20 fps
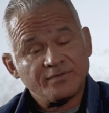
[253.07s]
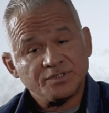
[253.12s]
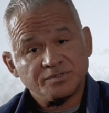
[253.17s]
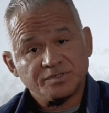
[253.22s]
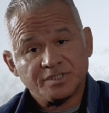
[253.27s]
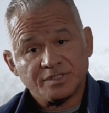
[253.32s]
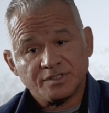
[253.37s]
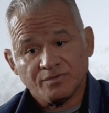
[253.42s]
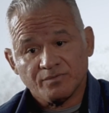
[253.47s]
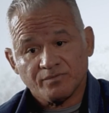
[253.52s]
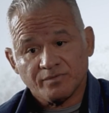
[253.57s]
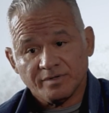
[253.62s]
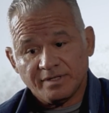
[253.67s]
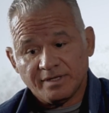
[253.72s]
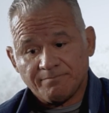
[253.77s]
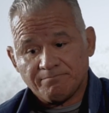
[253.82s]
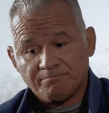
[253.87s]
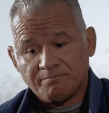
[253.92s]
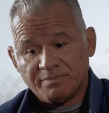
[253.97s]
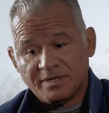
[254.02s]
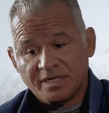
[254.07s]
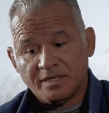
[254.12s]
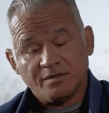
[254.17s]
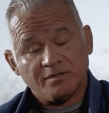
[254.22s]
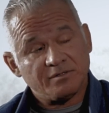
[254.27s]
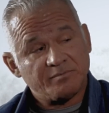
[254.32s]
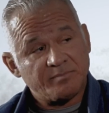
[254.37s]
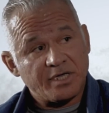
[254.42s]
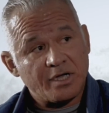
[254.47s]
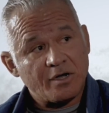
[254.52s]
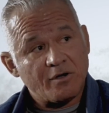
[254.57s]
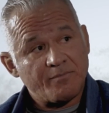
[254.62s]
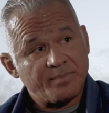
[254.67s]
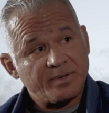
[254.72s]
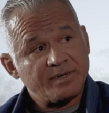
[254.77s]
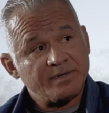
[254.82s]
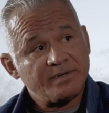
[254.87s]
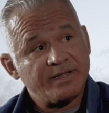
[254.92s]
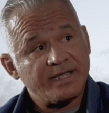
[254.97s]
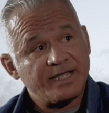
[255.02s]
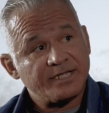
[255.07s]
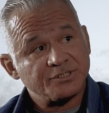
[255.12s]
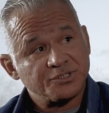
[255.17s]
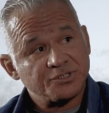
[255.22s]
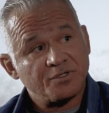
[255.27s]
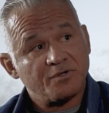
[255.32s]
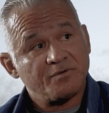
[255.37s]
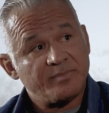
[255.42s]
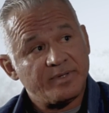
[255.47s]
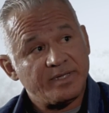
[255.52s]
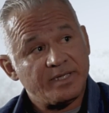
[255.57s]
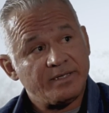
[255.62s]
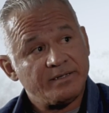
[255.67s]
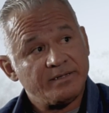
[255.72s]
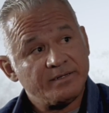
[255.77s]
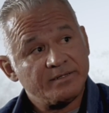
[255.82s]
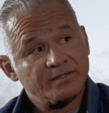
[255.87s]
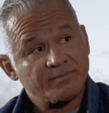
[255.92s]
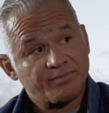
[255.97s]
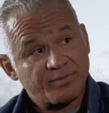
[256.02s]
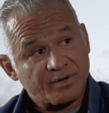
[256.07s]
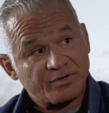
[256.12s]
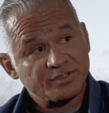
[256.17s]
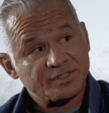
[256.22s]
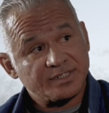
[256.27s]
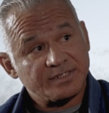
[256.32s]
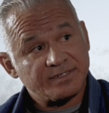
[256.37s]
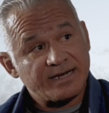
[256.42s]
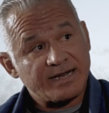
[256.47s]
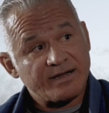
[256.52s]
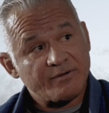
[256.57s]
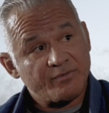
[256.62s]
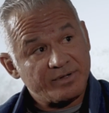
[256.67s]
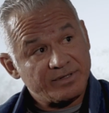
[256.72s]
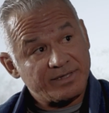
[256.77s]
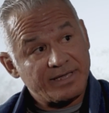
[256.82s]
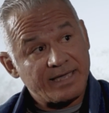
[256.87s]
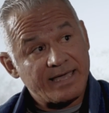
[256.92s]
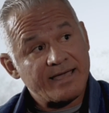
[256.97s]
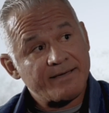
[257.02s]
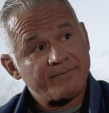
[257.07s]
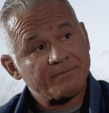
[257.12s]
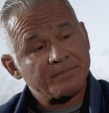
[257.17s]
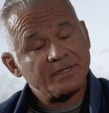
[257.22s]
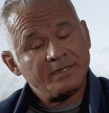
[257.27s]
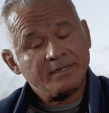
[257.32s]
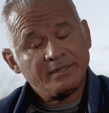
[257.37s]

Jiu-jitsu really peeled me open and showed me the person that I really am.